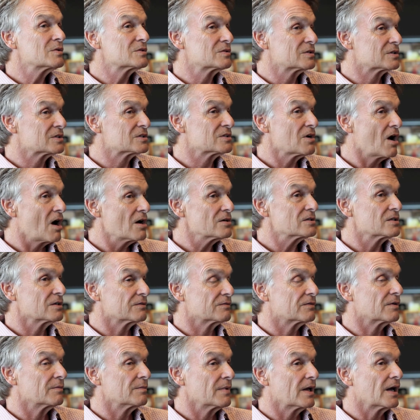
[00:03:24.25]
exhausted
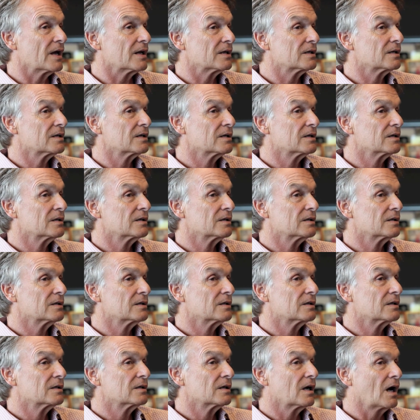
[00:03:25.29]
from that.
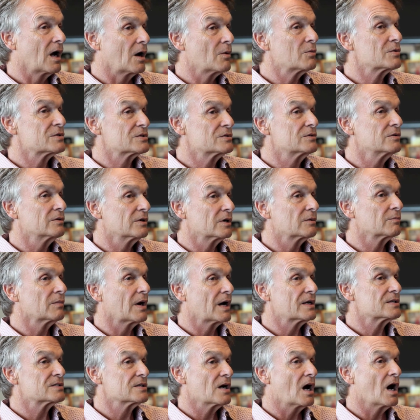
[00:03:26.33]
I was doing my
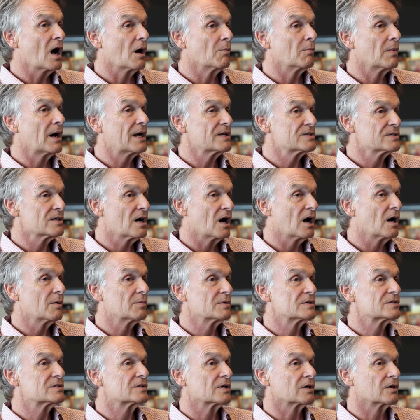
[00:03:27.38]
job. My job
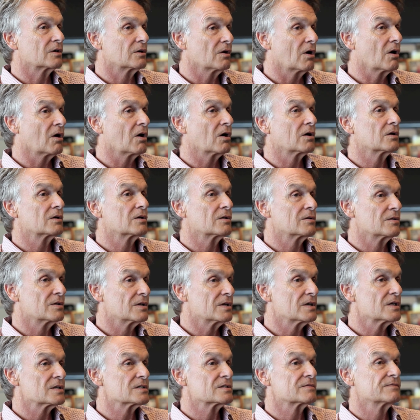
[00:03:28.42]
is to guard
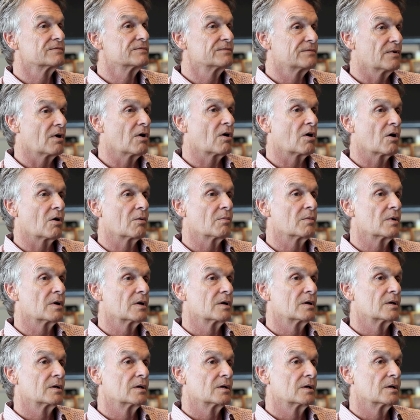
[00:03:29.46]
this farm,
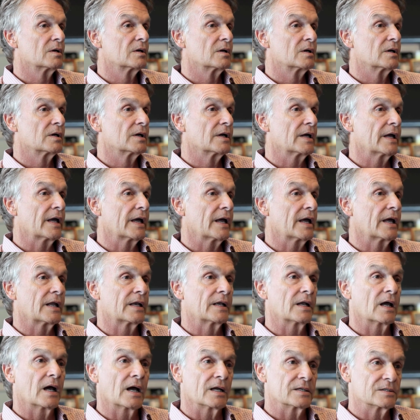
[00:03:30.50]

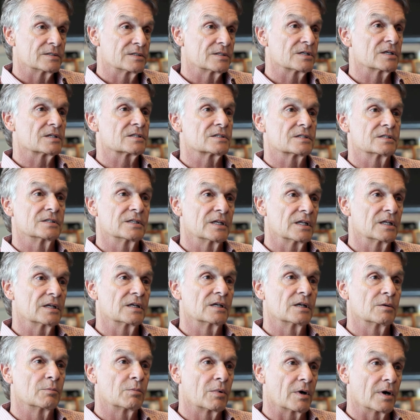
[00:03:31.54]
and I just needed
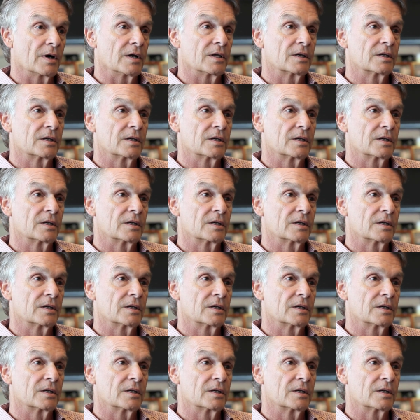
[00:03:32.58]
a break.